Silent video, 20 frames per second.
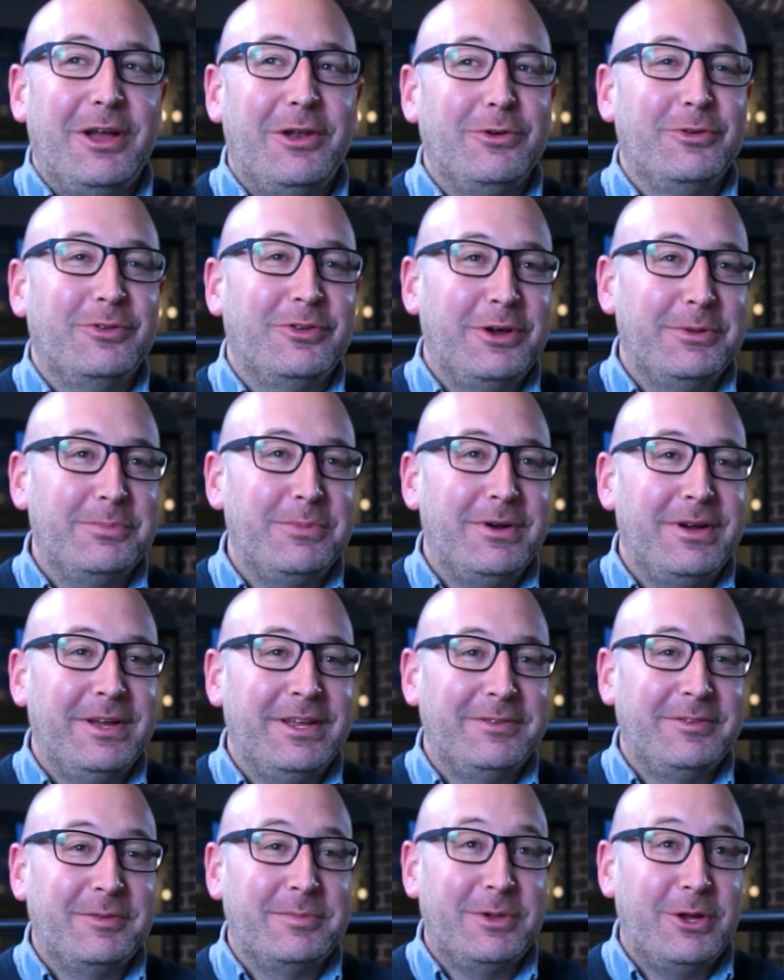alongside
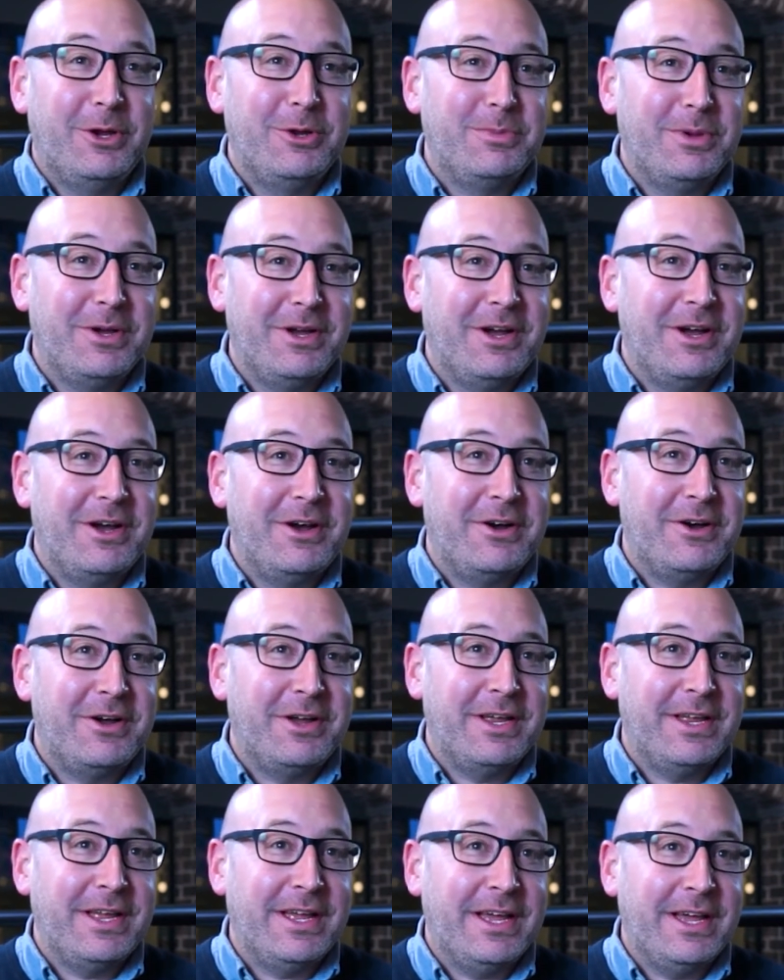my diploma, I
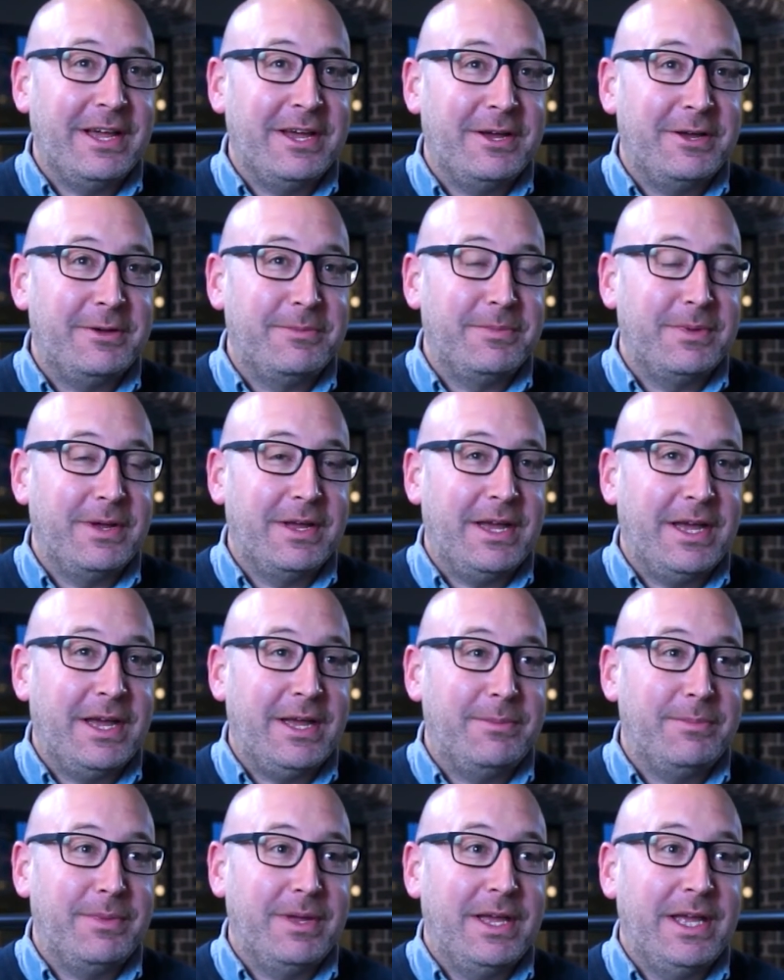am
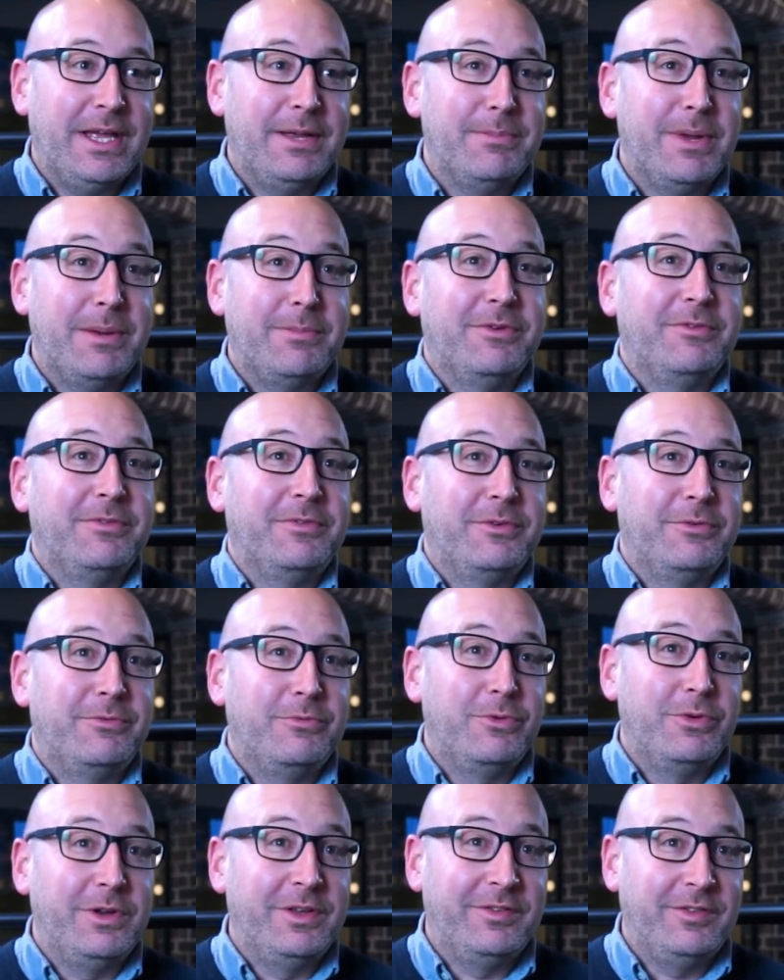a member of the
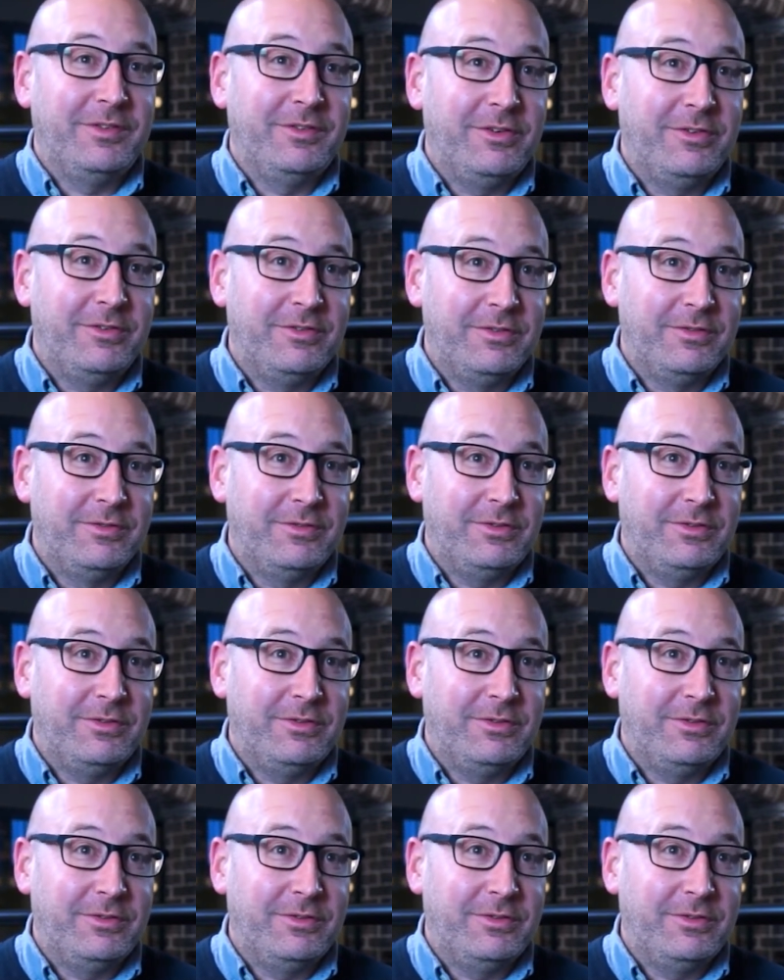Royal Institution of